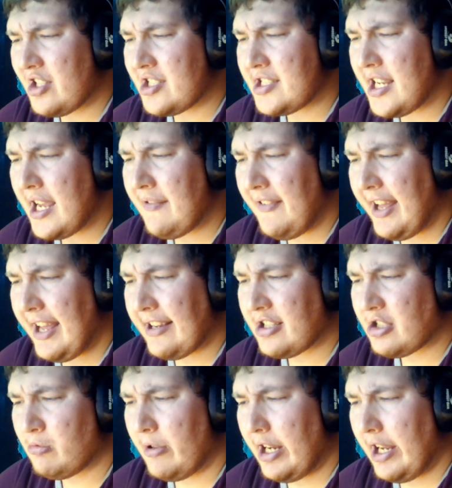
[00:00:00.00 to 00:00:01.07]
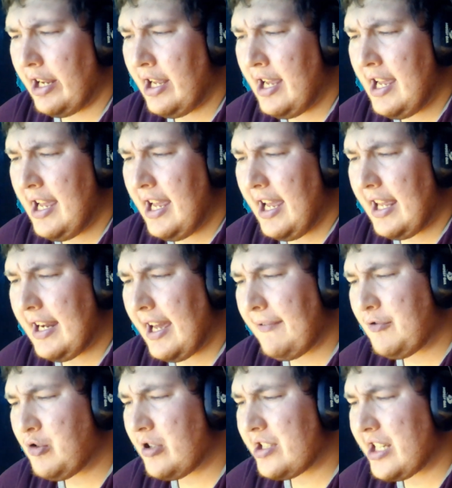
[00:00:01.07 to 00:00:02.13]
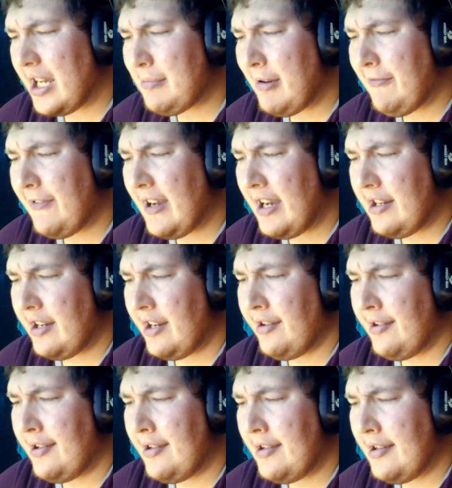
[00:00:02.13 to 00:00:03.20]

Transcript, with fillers: to save X Ray, and after a time of fighting,